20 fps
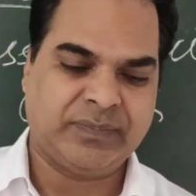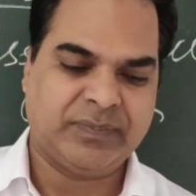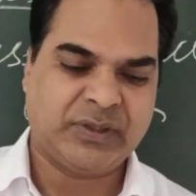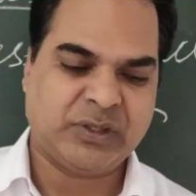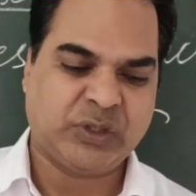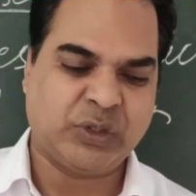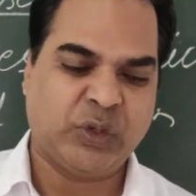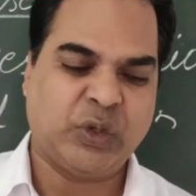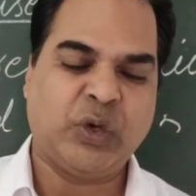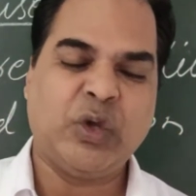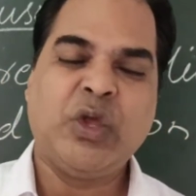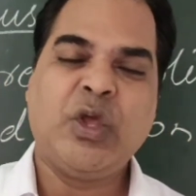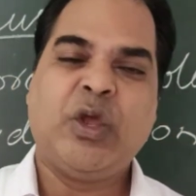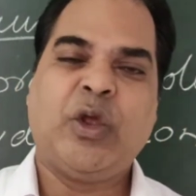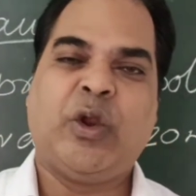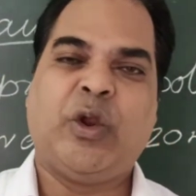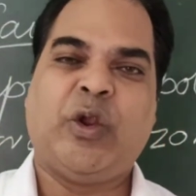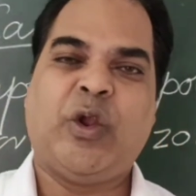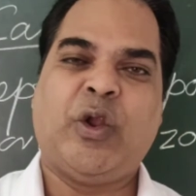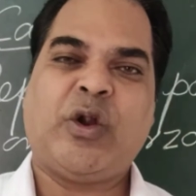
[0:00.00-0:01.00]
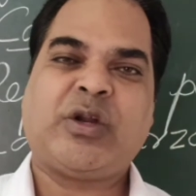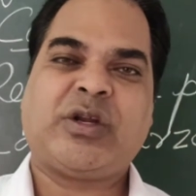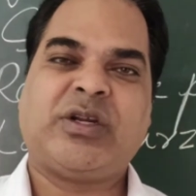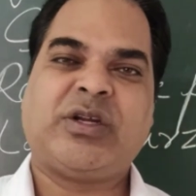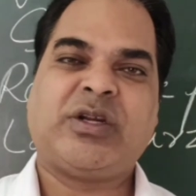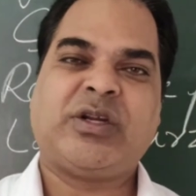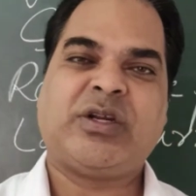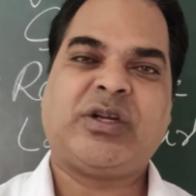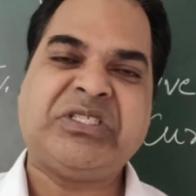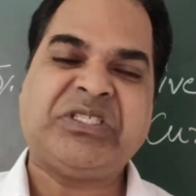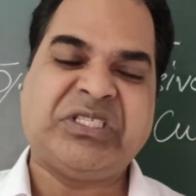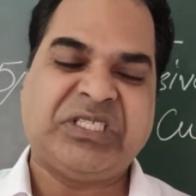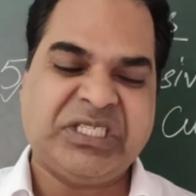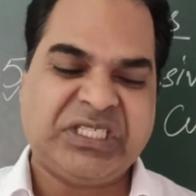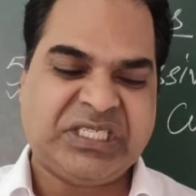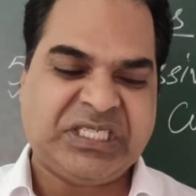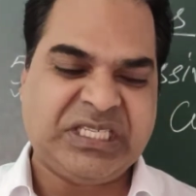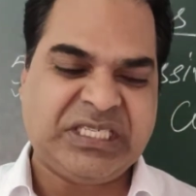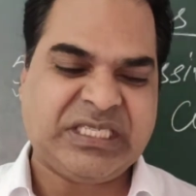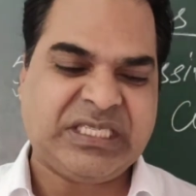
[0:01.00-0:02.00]
So Lord Curzon's
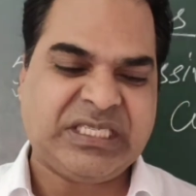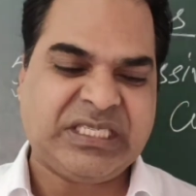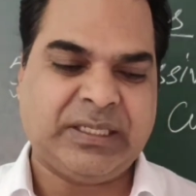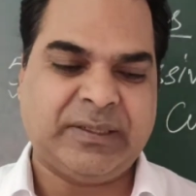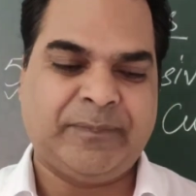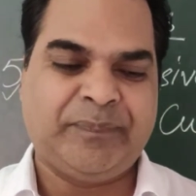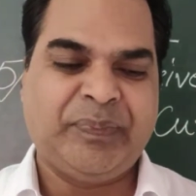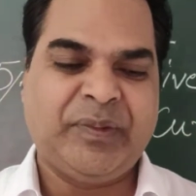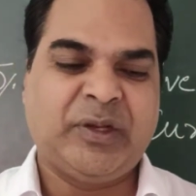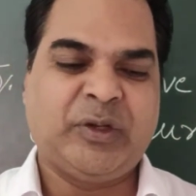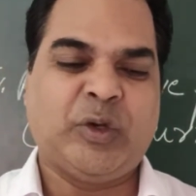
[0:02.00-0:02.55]
decision